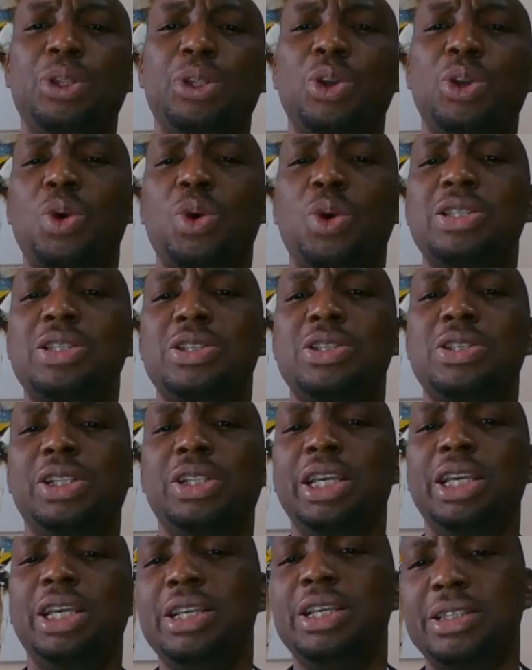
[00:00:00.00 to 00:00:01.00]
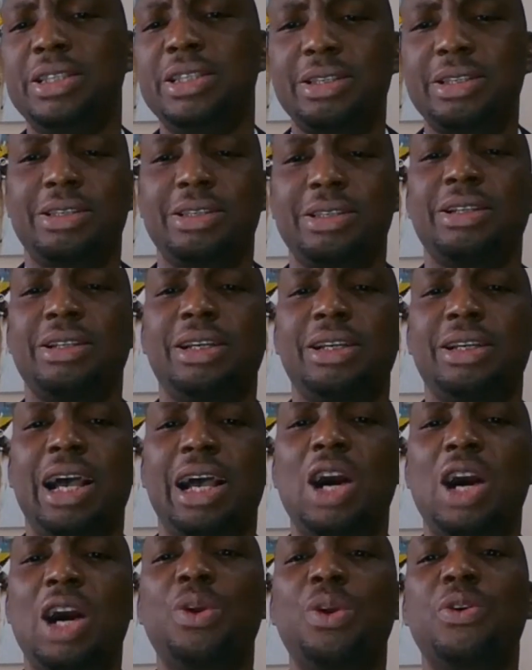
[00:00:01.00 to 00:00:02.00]
But the question is,
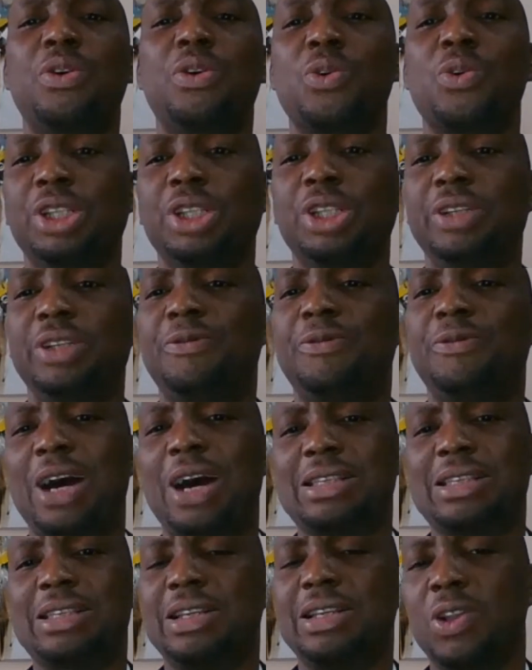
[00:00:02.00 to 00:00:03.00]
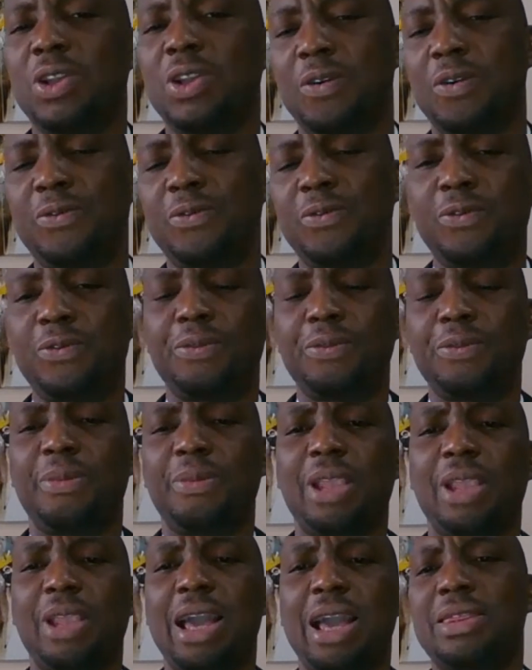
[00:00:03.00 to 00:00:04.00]
are we running fast enough?
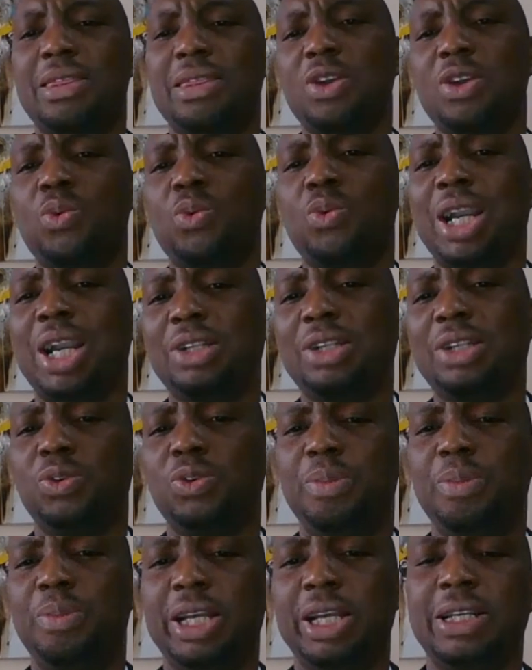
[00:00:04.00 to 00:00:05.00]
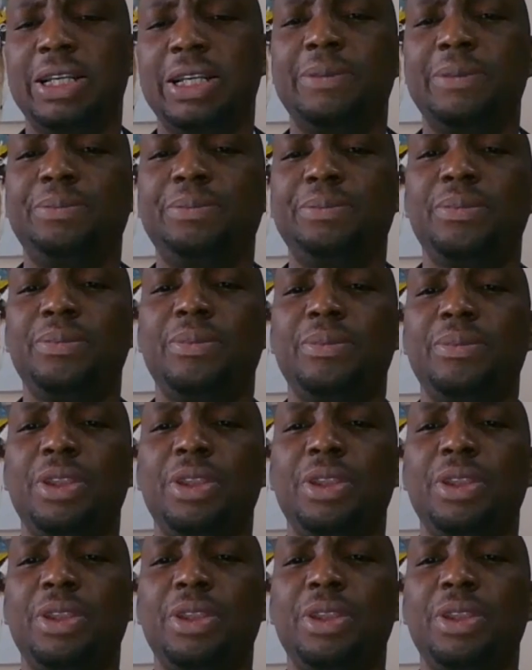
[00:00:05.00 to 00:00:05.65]
I think we can do better.